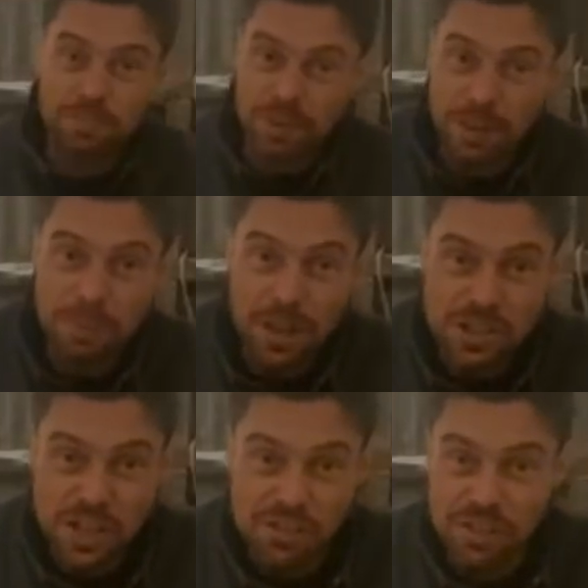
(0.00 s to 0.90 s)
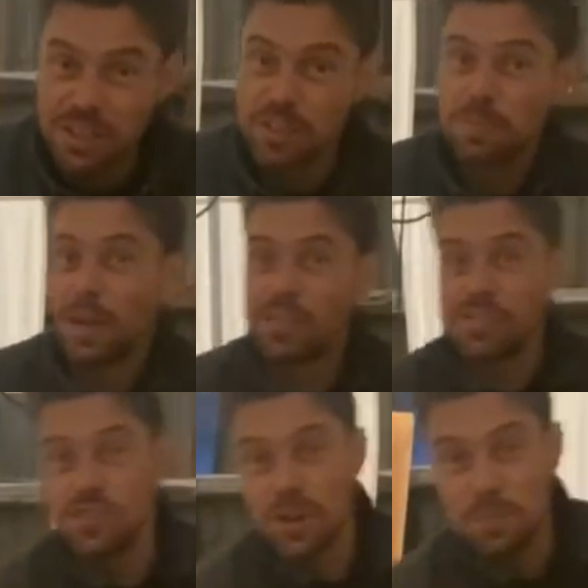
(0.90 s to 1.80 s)
pretty much as it is, but as I
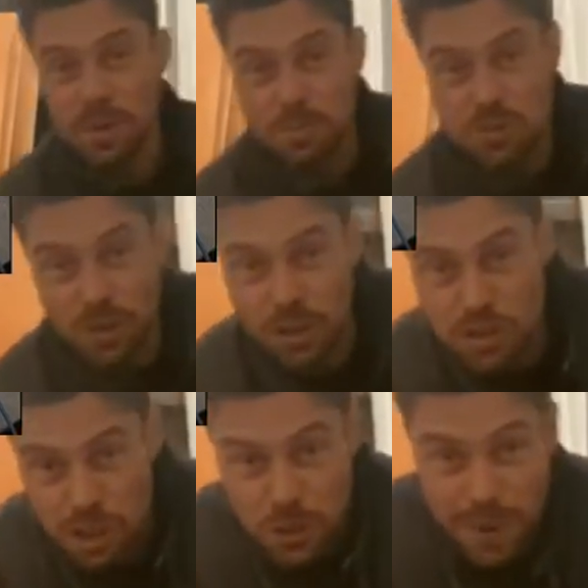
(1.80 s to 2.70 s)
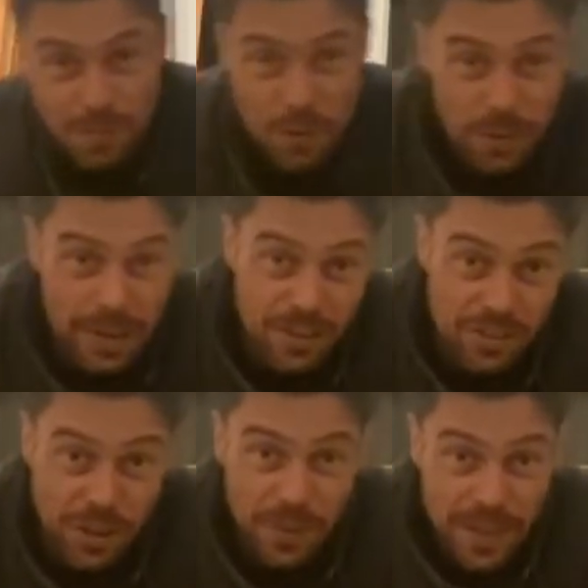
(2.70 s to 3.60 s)
say, I'm trying to show you everything.
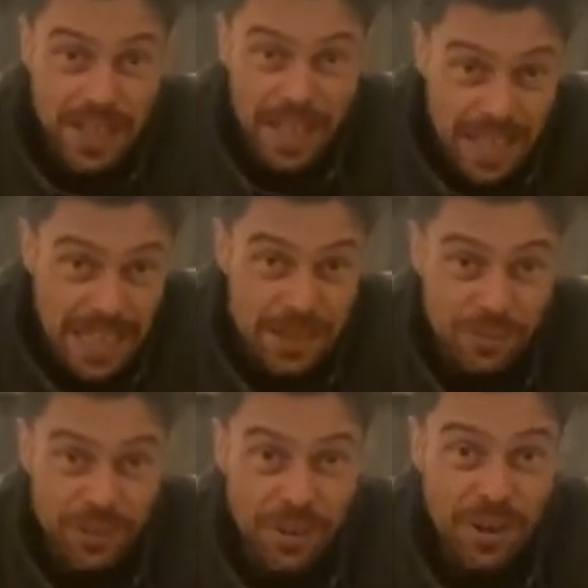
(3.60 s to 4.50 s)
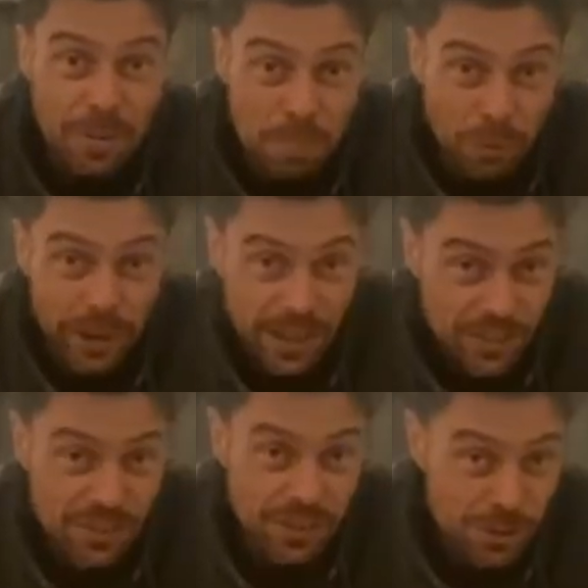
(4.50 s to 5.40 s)
So even
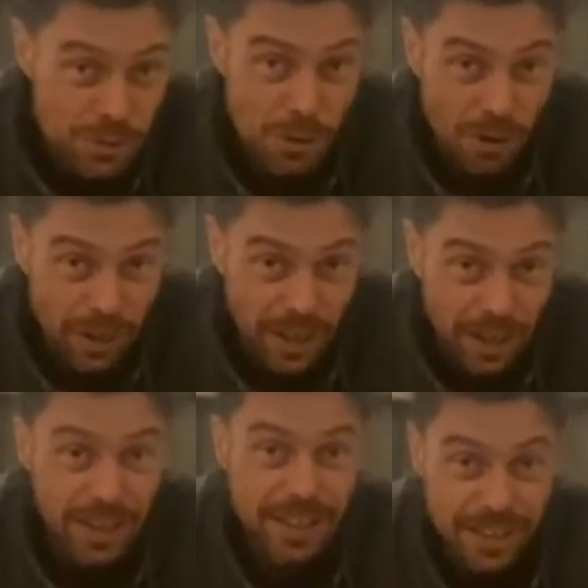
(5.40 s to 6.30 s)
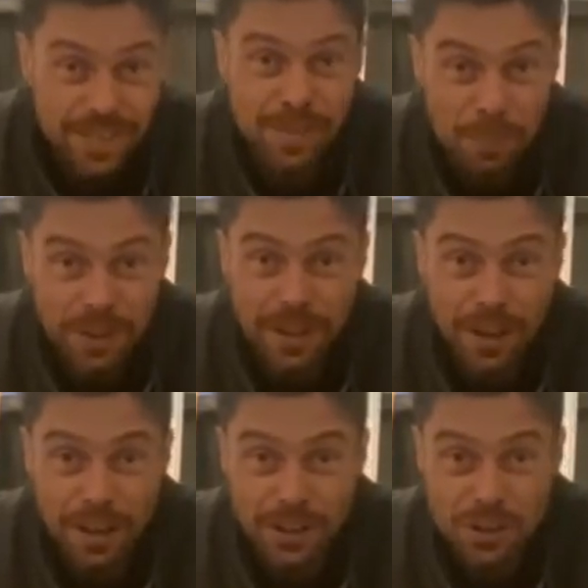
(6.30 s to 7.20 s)
bricks drying is something that
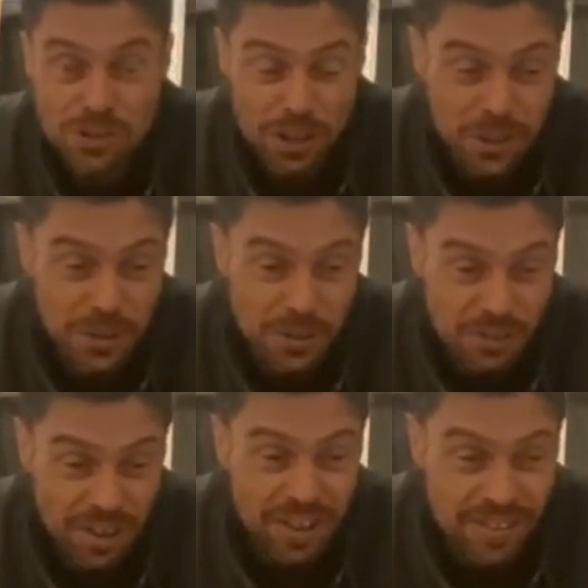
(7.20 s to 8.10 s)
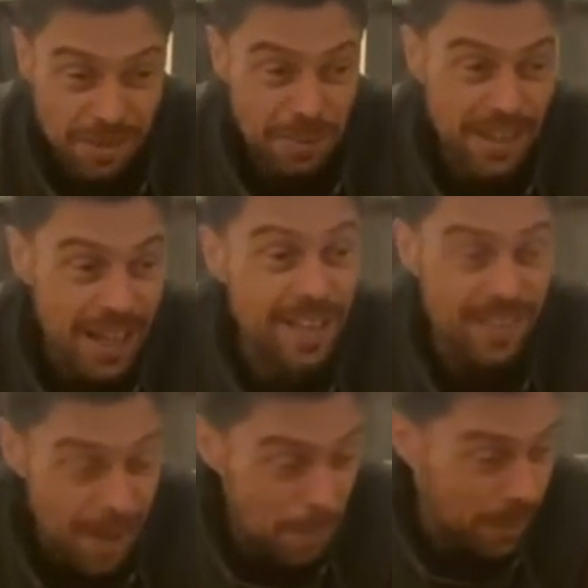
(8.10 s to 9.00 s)
I'm going to show you, because it is something that
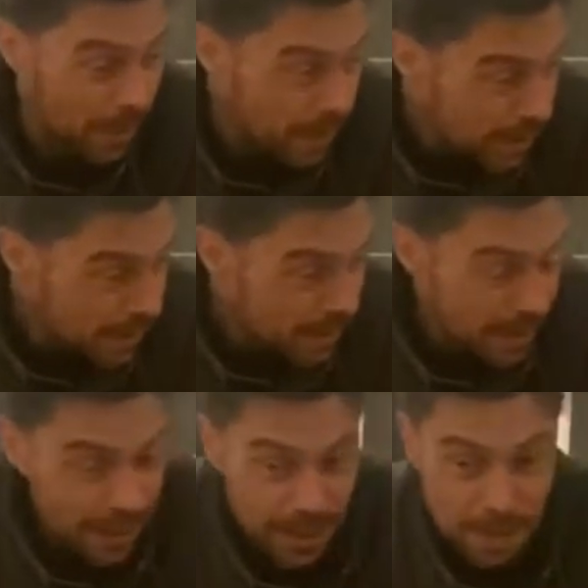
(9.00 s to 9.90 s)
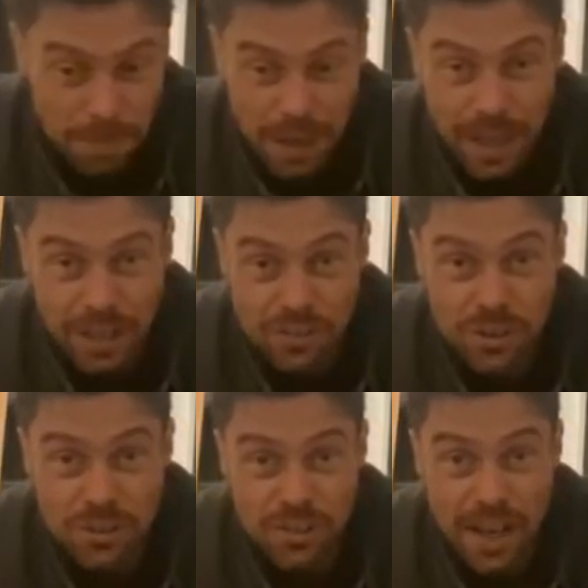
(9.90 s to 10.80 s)
is happening. And it's
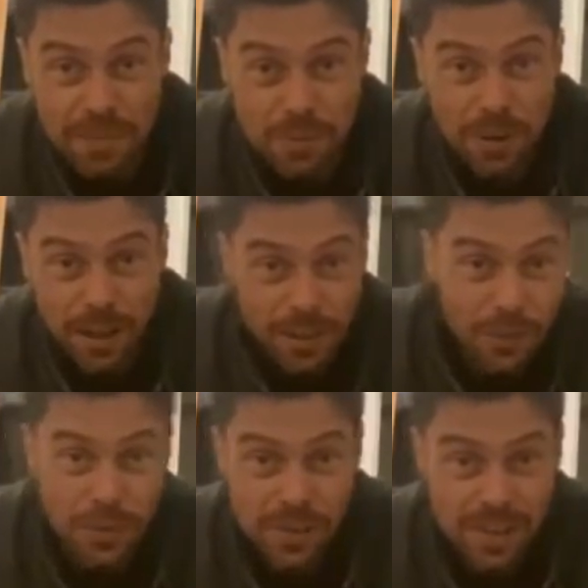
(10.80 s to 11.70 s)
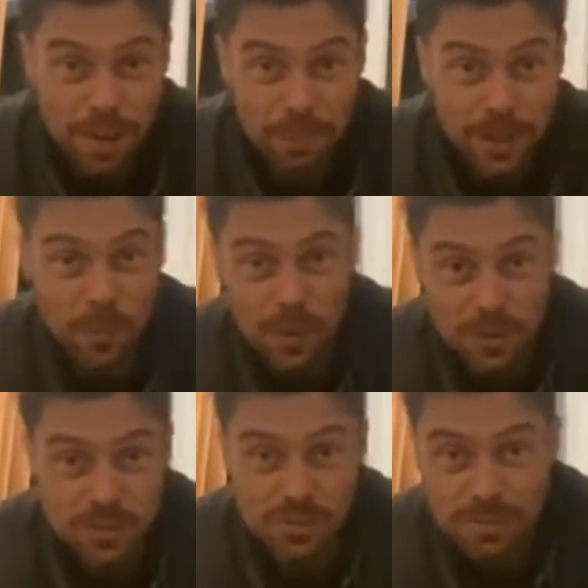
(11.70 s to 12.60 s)
good to have other things happening
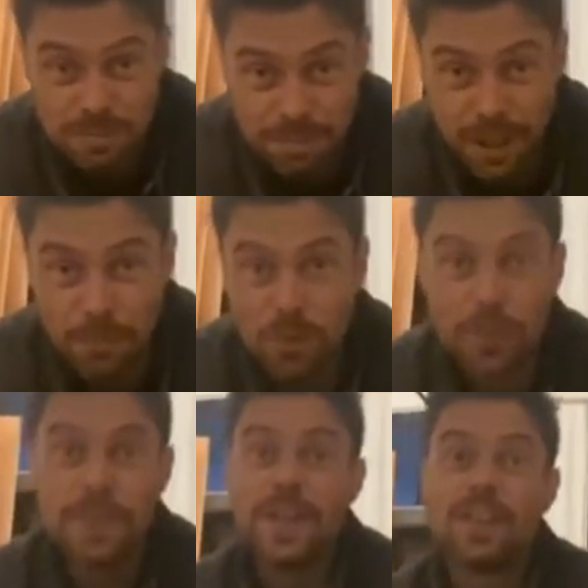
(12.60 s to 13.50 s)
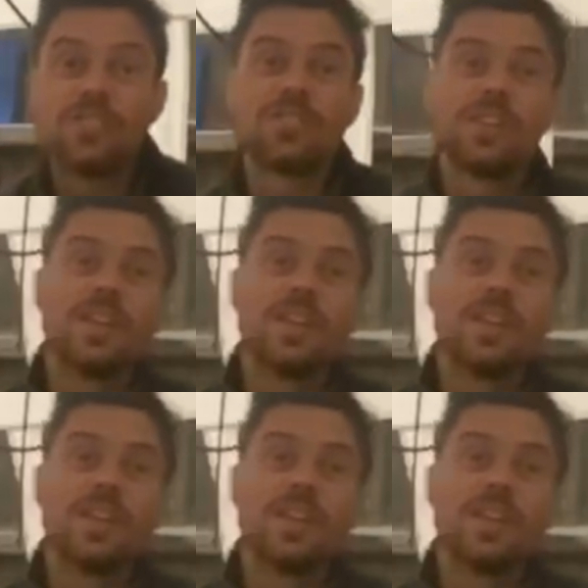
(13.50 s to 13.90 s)
whilst I'm doing this.